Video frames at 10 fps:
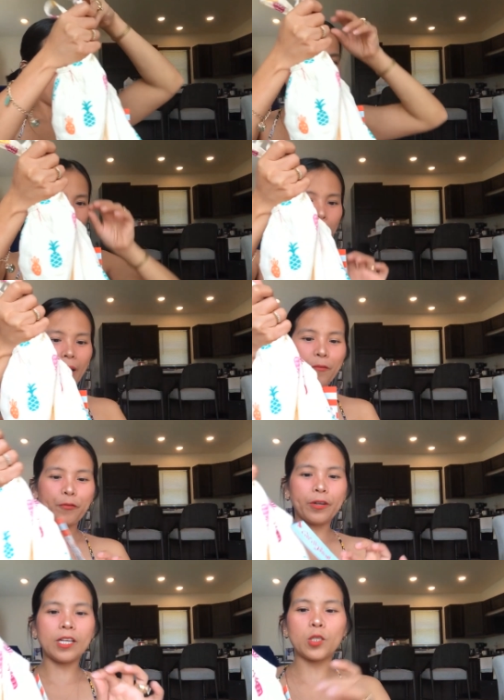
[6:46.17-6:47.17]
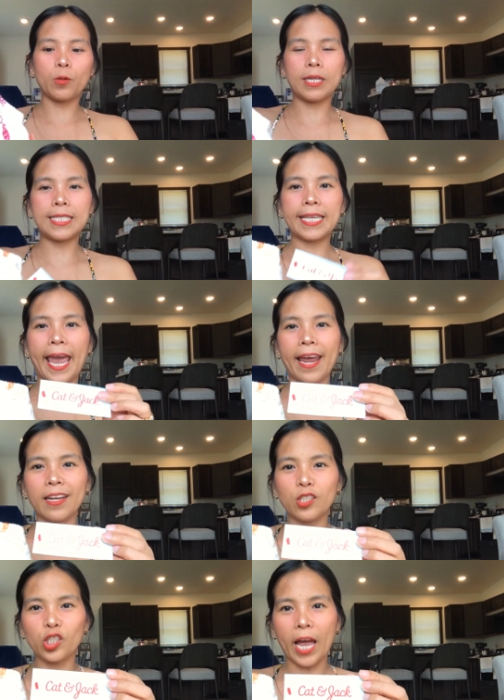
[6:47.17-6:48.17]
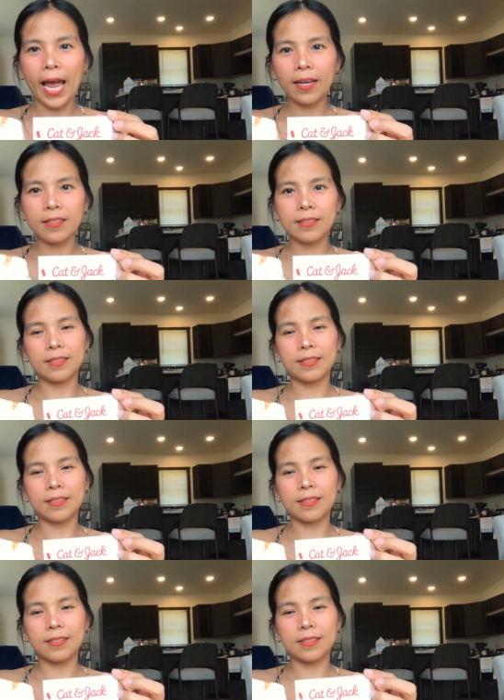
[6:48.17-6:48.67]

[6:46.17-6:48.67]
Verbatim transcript: and the brand for this one is Cat and Jack,